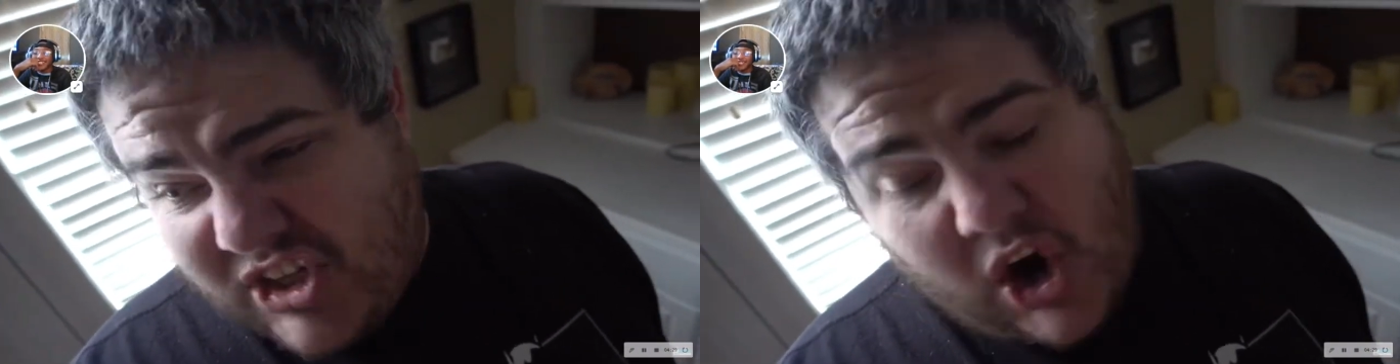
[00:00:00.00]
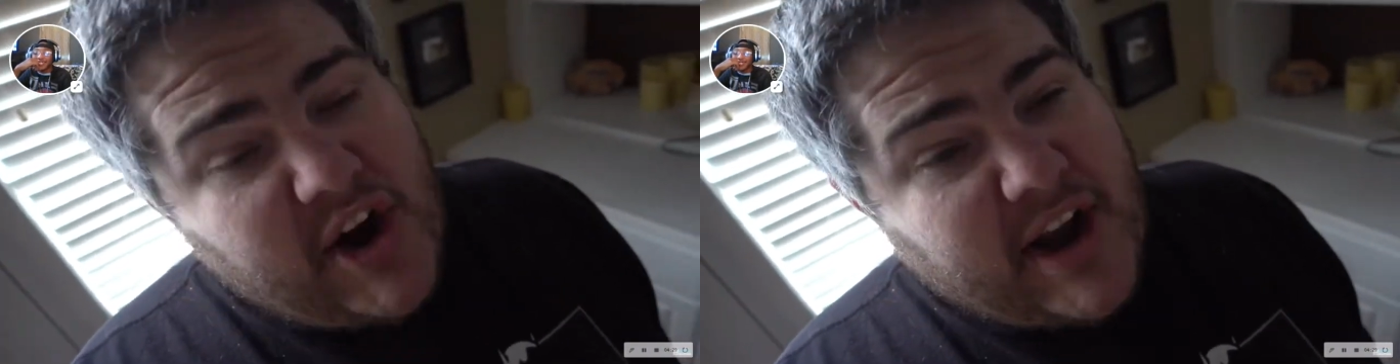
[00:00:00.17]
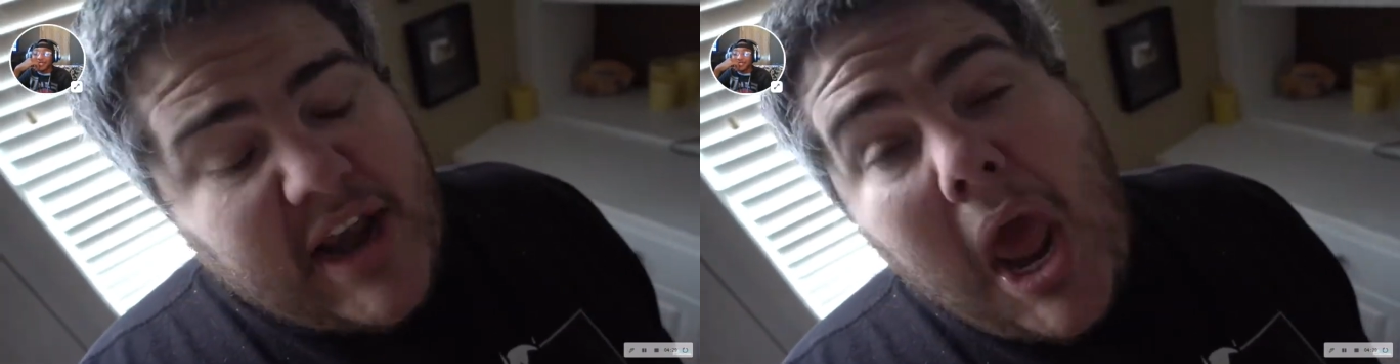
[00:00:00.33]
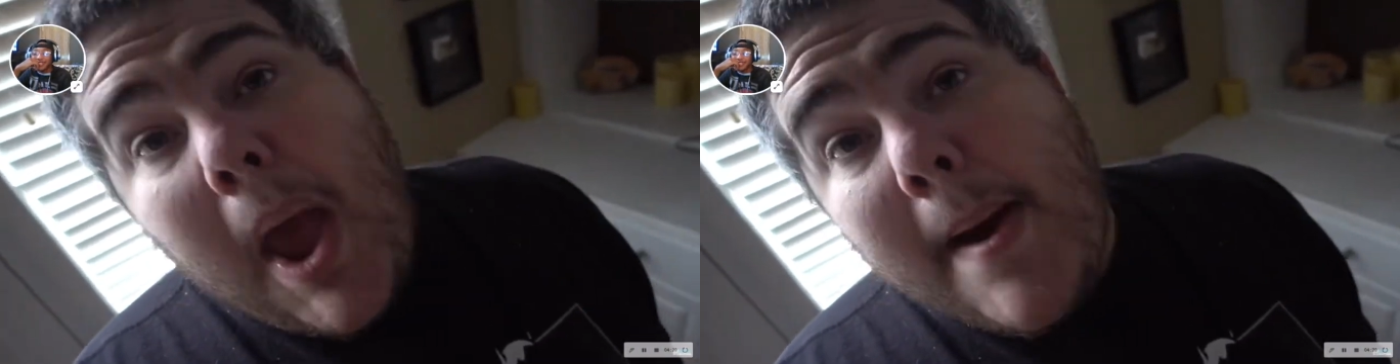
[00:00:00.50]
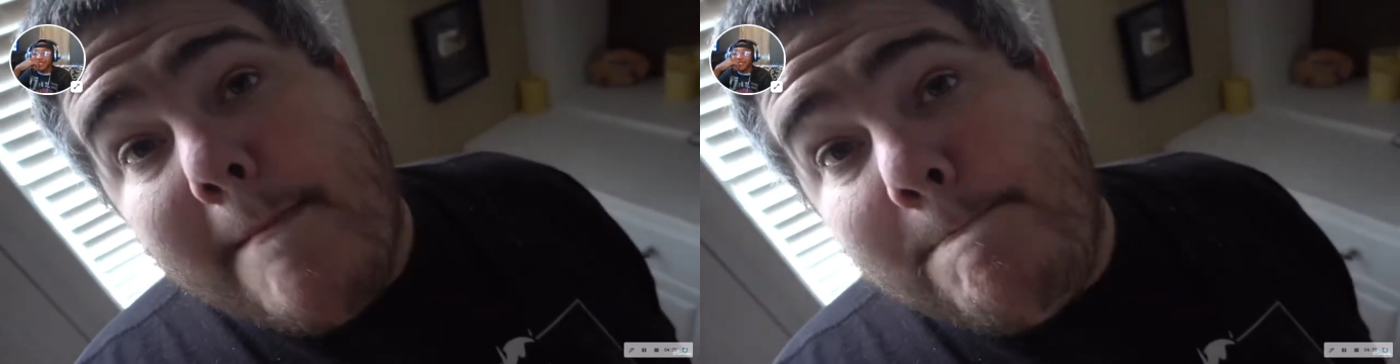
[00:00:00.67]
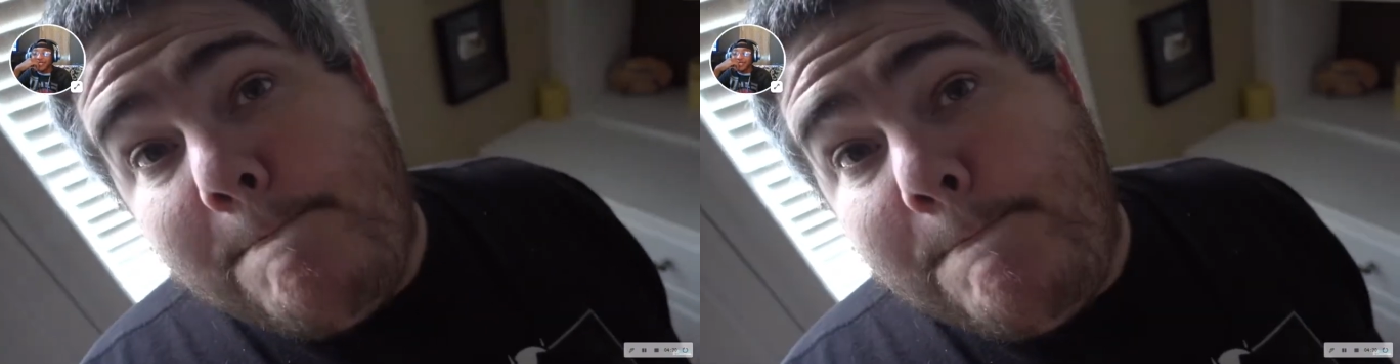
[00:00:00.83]
started
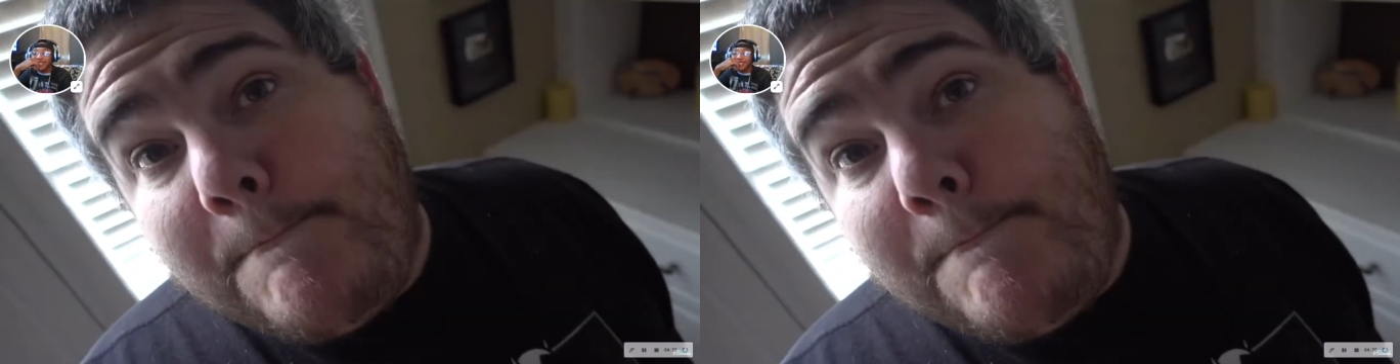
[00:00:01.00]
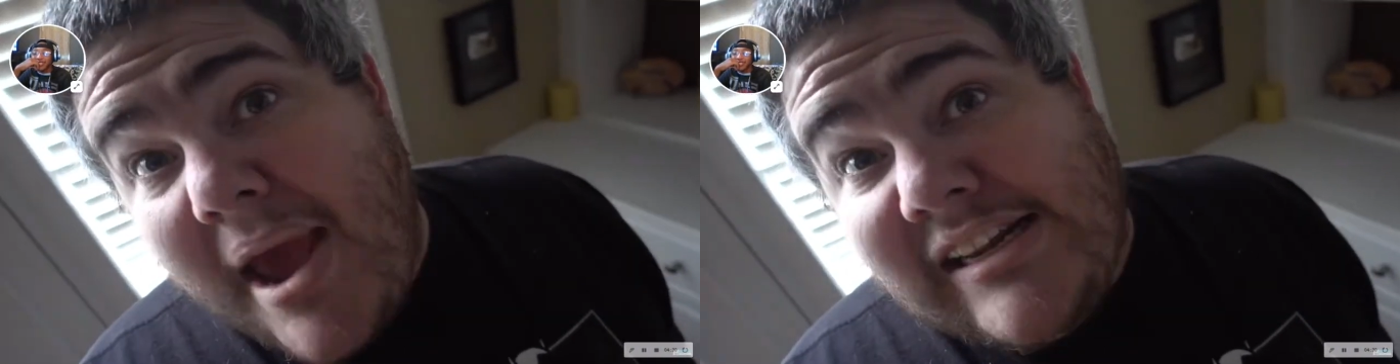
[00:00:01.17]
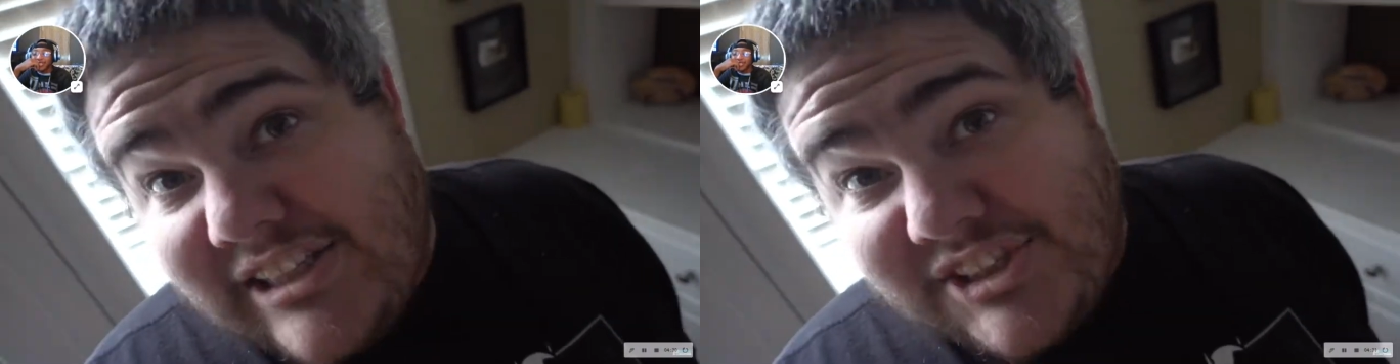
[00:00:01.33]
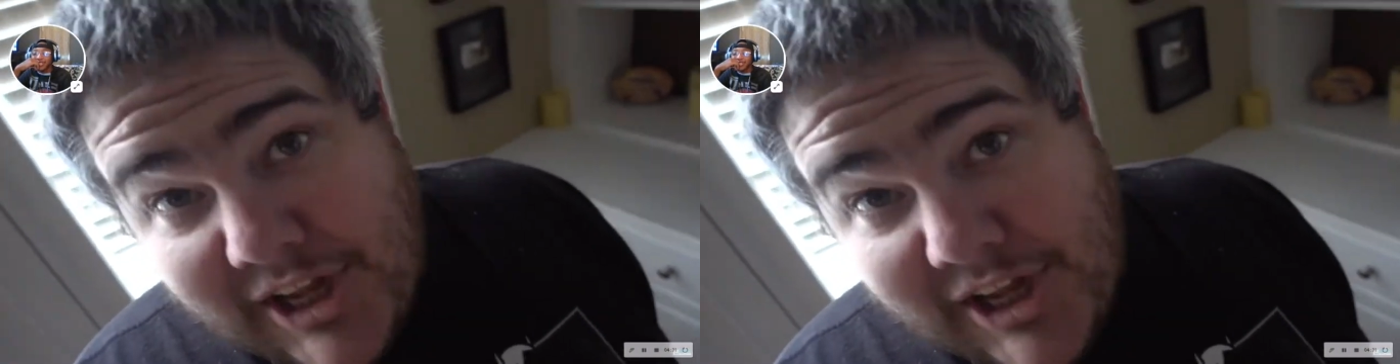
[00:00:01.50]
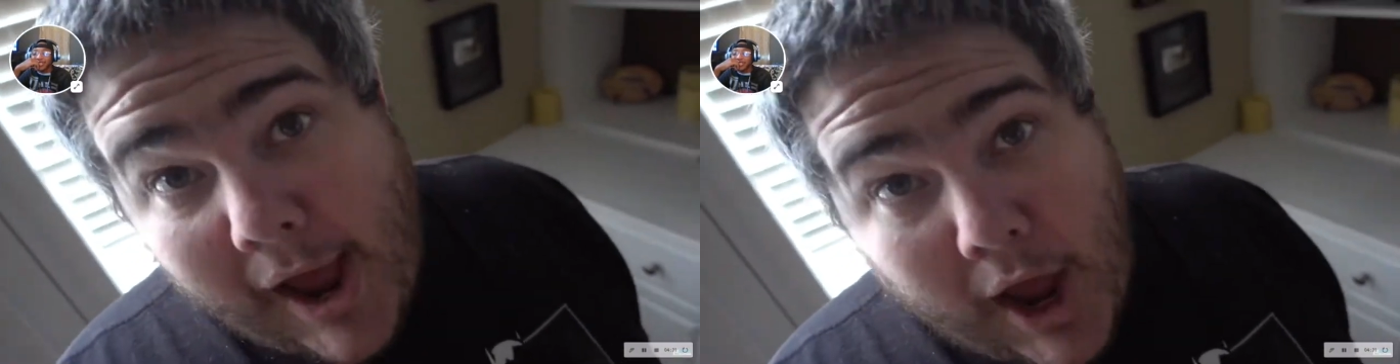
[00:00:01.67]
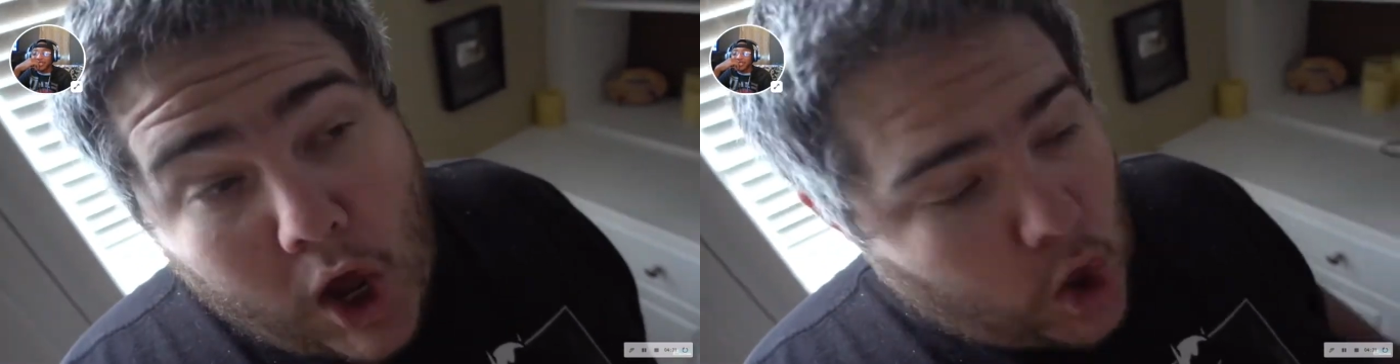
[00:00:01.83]
pizza
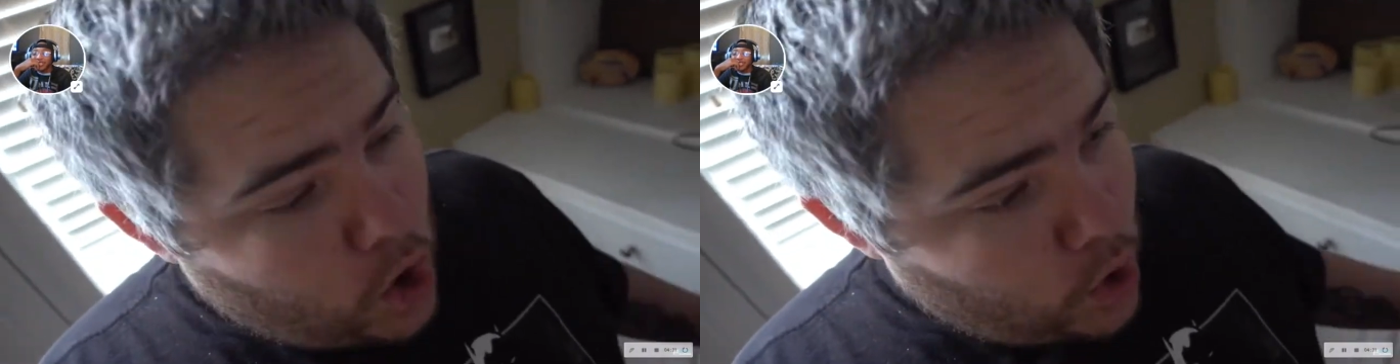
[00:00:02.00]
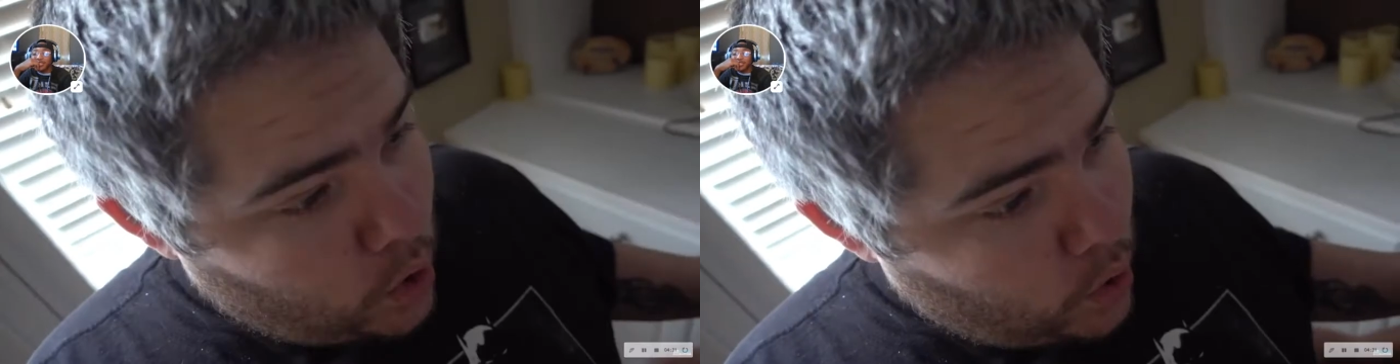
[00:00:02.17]
style.